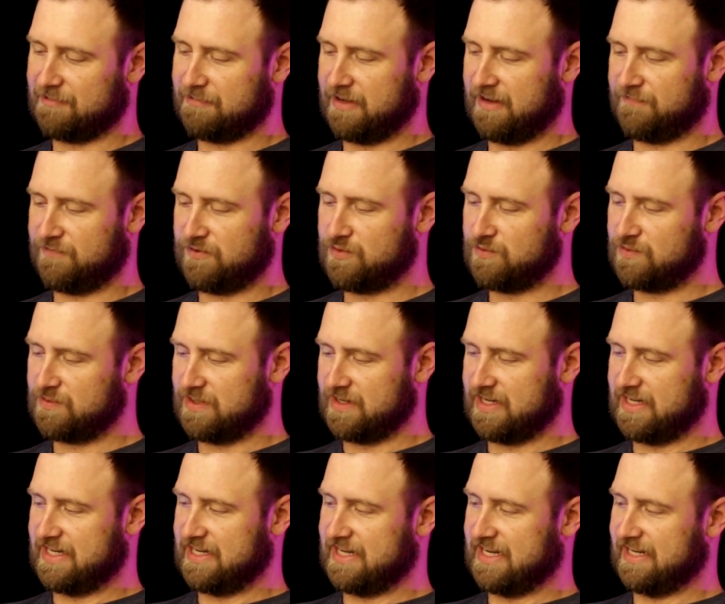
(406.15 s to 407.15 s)
If you
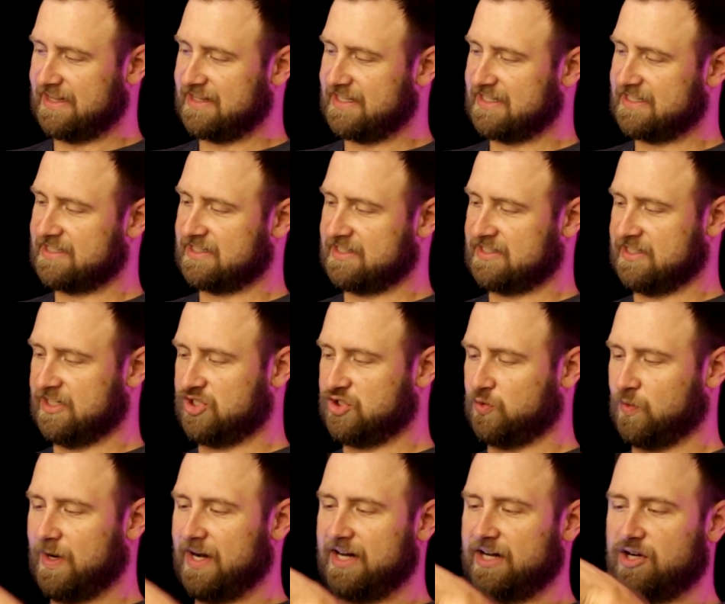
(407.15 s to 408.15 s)
get this
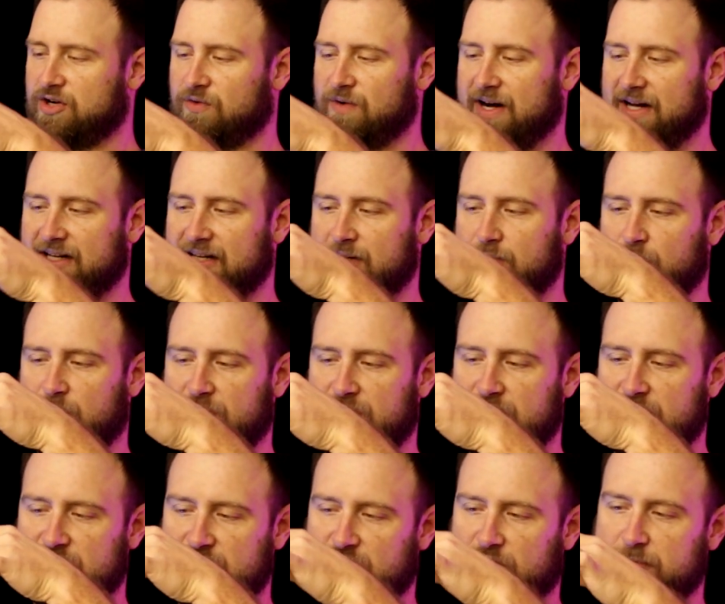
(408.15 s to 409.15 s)
situated correctly in
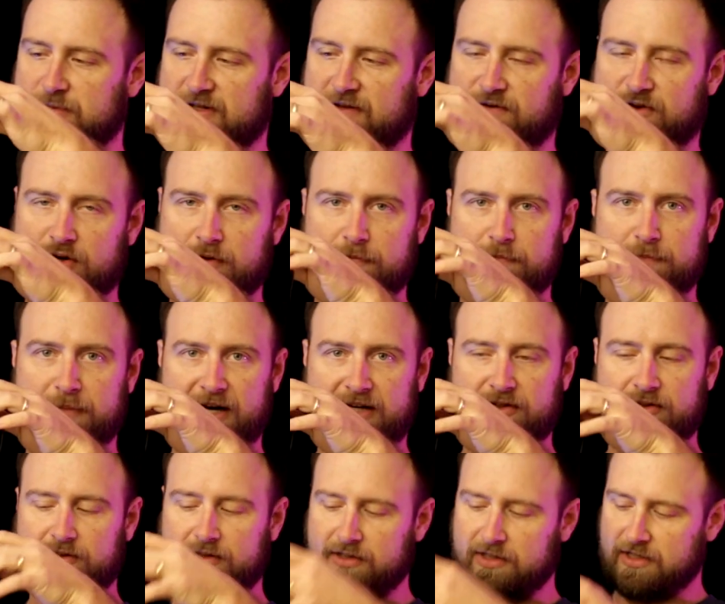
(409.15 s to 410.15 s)
terms of your
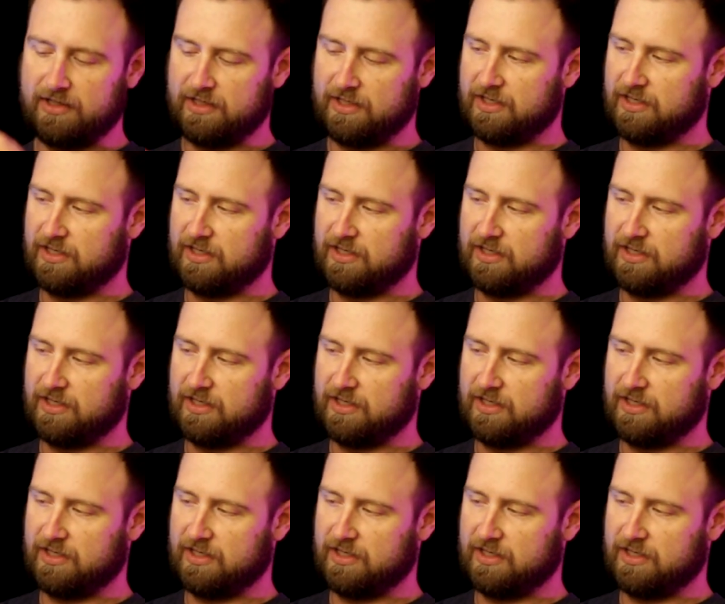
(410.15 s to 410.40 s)
buckle